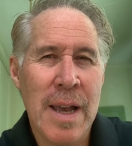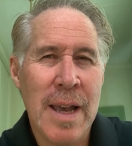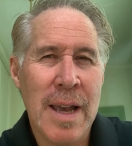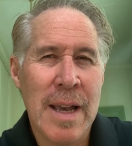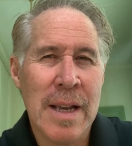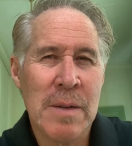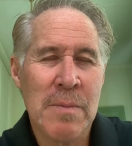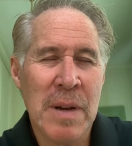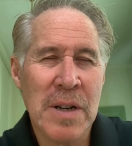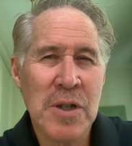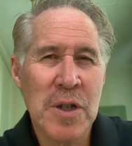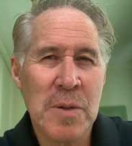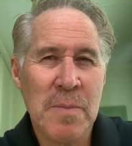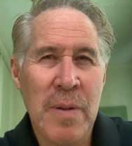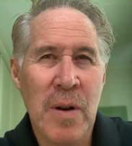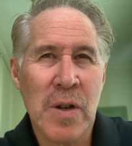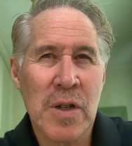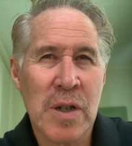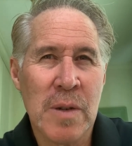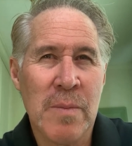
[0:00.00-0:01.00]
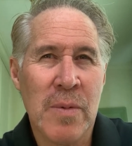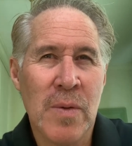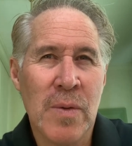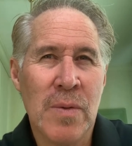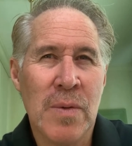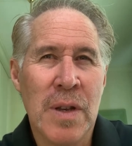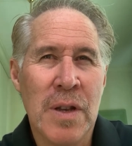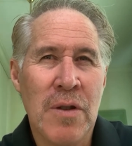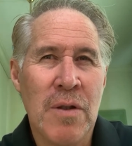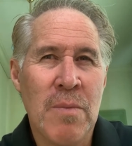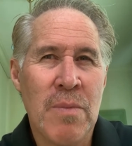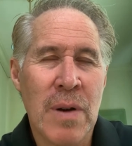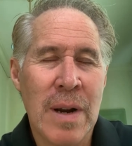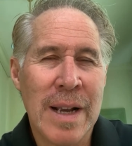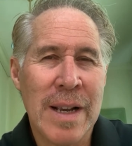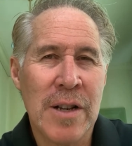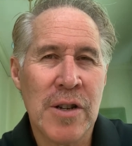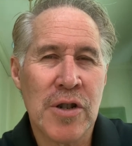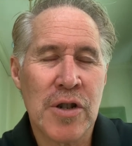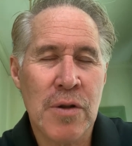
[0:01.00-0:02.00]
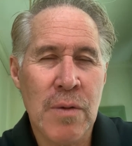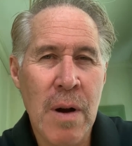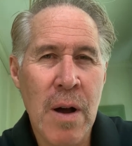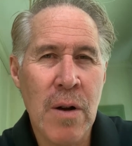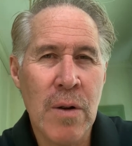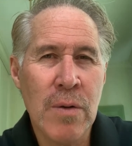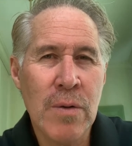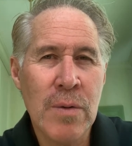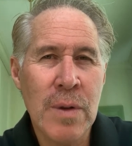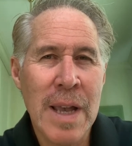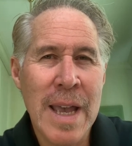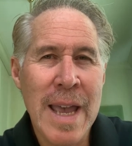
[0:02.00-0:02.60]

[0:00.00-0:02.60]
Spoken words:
as much as possible that you bring control